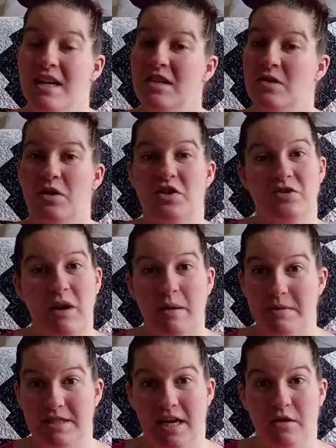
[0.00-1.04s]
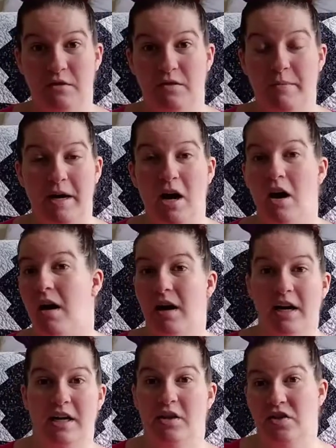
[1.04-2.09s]
So I'll just grab the towel from my car
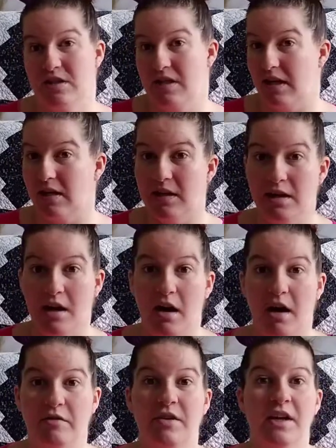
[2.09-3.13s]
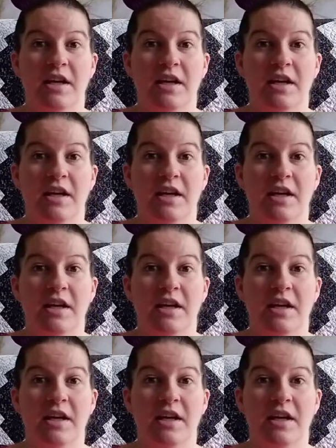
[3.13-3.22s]
and I'll just clean off